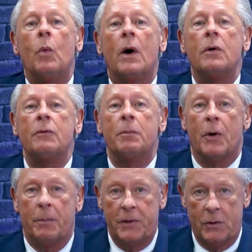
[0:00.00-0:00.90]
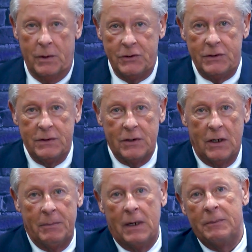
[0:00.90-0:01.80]
welcome to Property Question
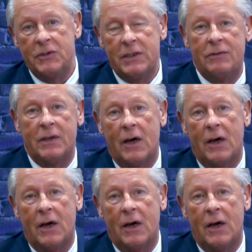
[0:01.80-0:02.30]
Time. I'm Stephen